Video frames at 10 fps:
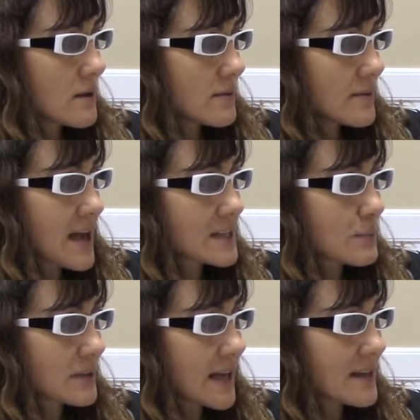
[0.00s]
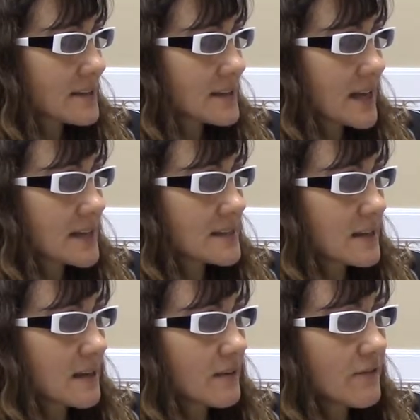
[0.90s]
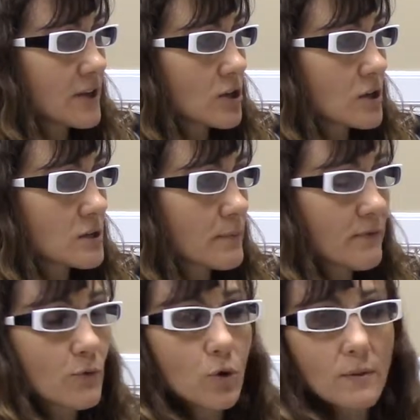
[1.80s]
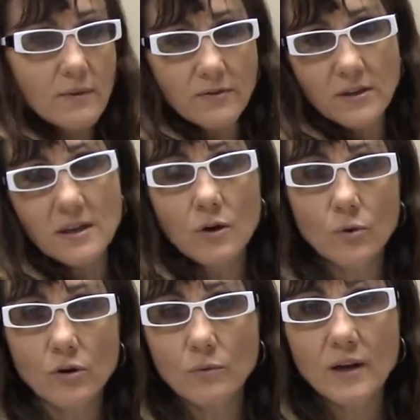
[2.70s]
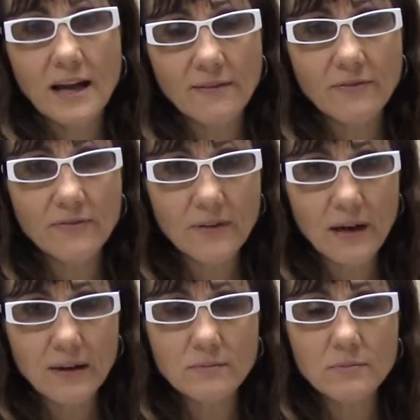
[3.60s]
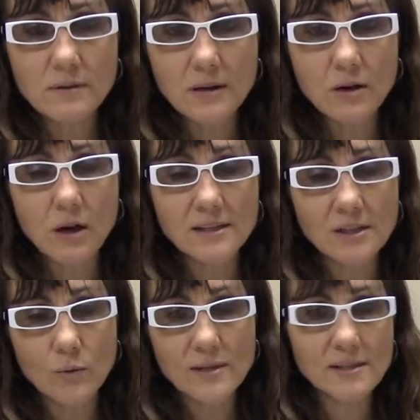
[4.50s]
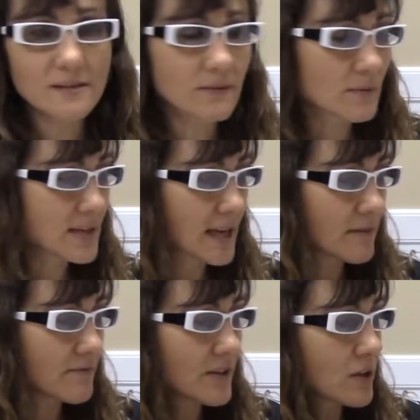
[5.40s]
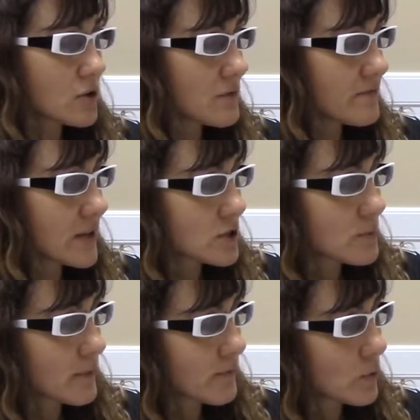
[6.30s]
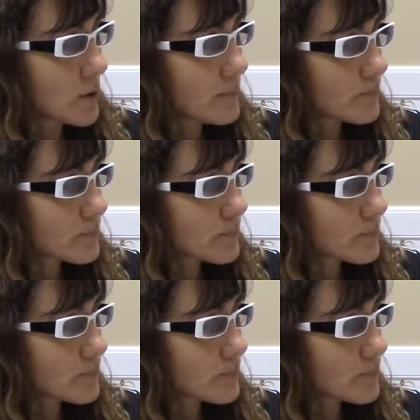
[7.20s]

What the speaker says: that's what that states. And then the failure to perform, that the owner would have consequences if the tenant failed to perform.